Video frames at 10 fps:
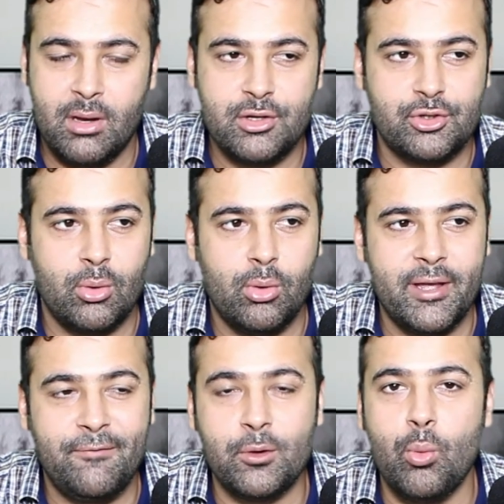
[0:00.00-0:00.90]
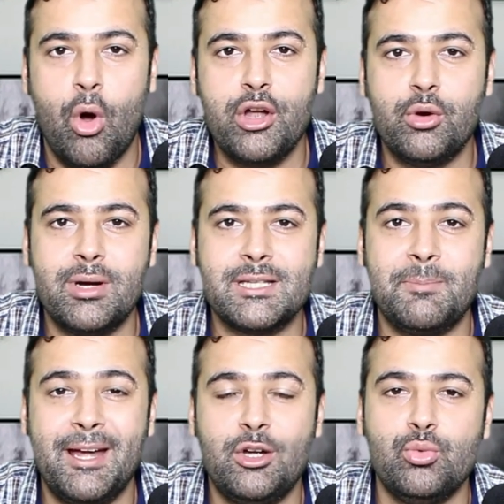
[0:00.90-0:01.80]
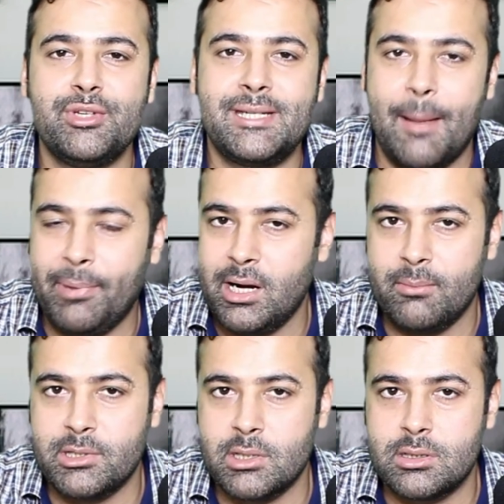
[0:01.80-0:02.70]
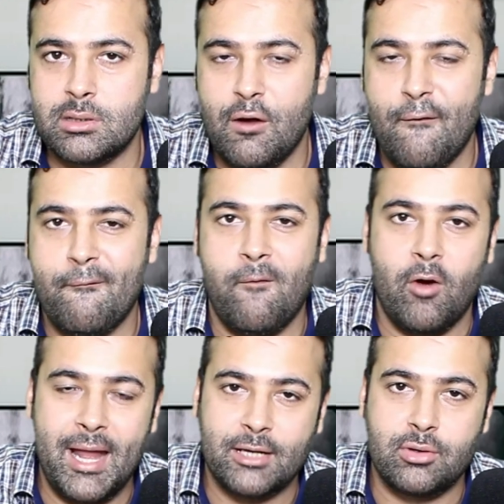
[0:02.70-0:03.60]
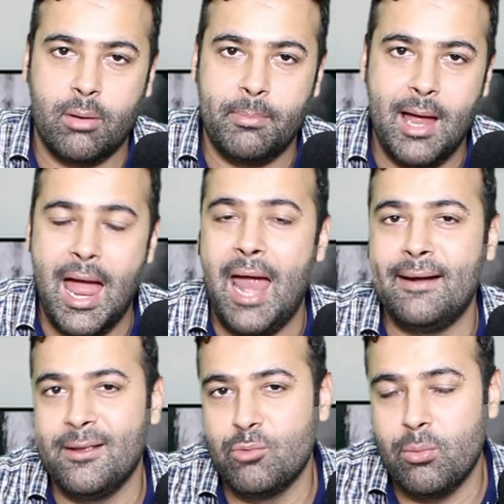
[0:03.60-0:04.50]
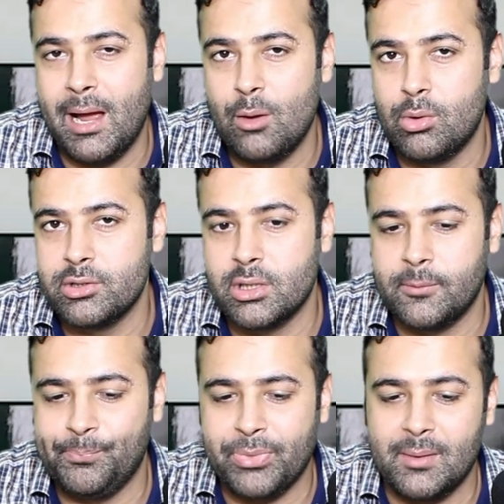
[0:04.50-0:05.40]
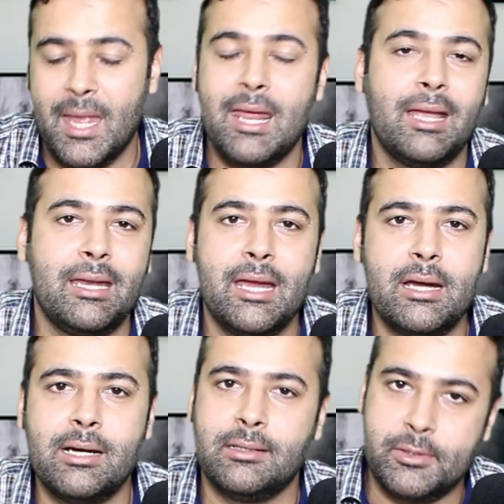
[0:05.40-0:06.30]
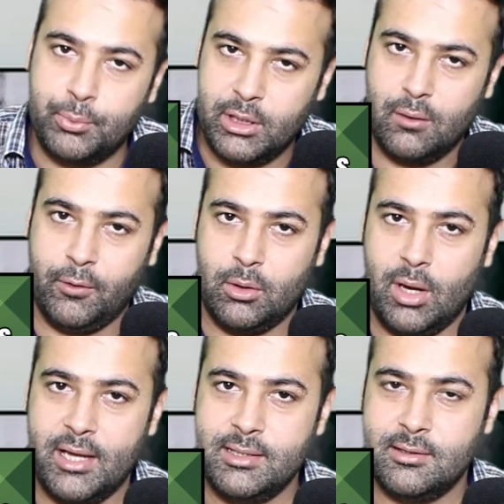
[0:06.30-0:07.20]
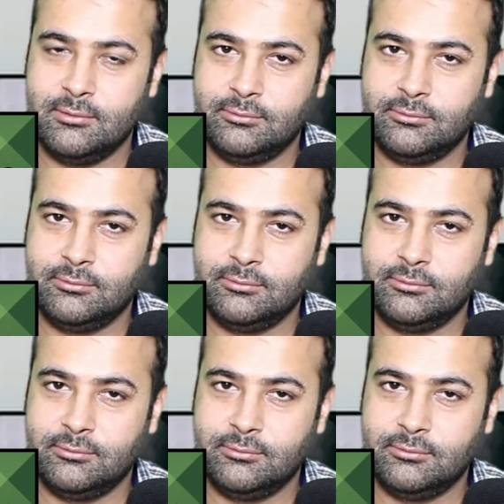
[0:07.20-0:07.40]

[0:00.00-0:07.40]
So if you want to display two separate images for desktop and the mobile version, then I created this video for you guys.